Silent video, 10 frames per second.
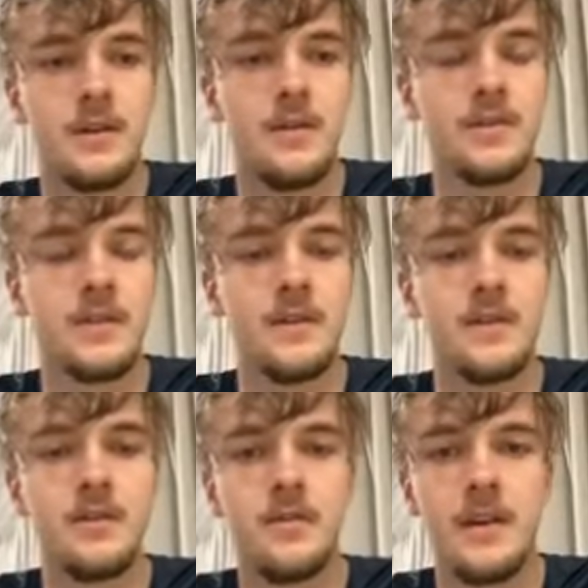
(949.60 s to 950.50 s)
Also in your
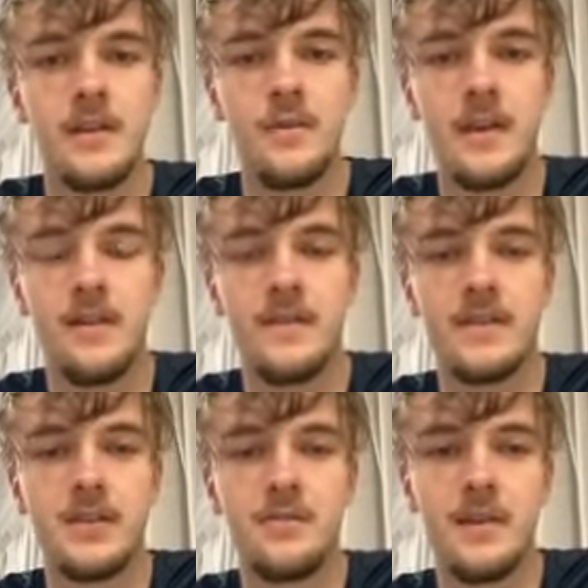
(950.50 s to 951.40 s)
career, you went over to
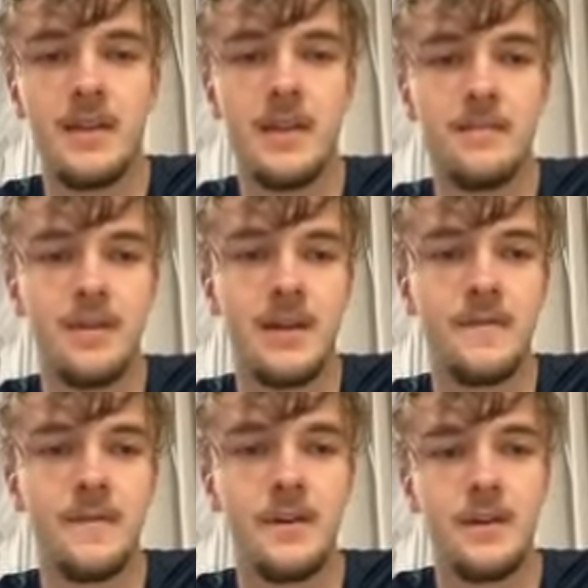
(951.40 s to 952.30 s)
Super League and played
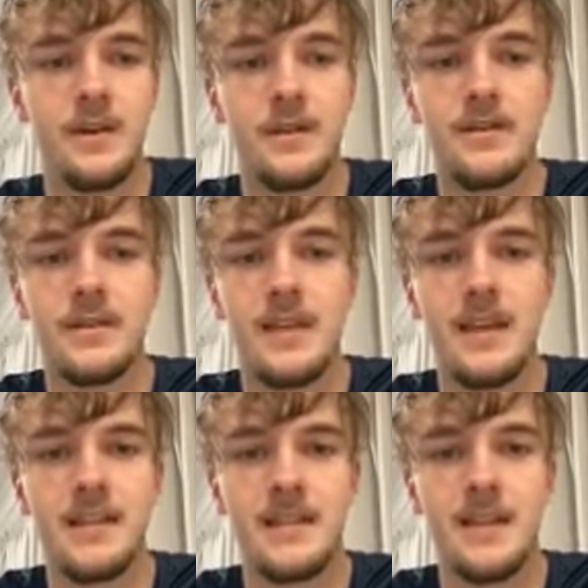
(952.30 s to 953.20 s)
for the
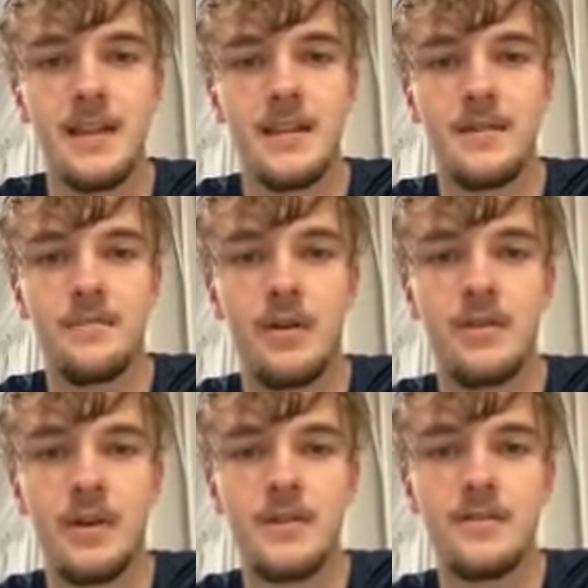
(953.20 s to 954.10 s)
Crusaders and the London
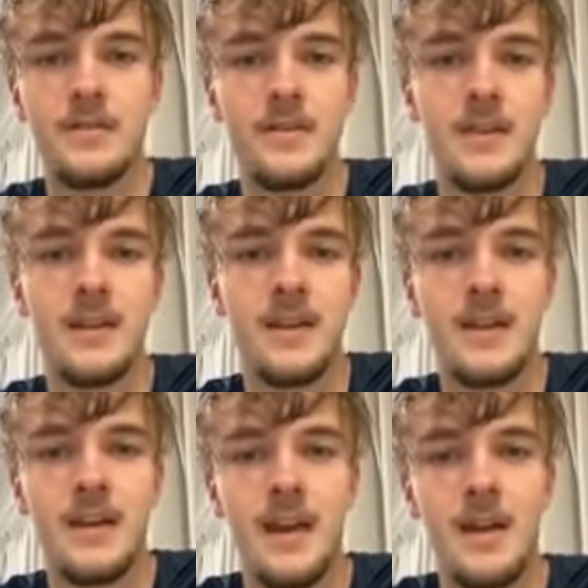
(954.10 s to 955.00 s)
Broncos.
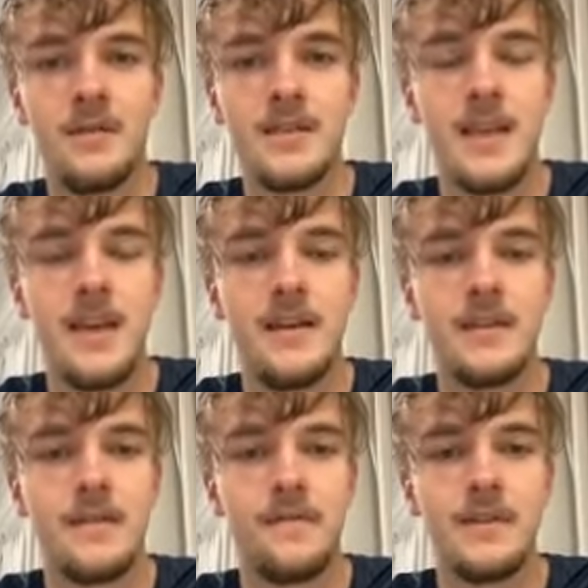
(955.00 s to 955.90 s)
How was that
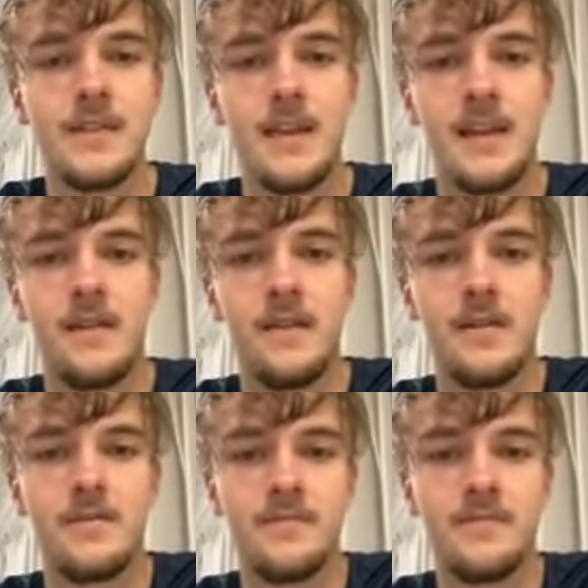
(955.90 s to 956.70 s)
NRL?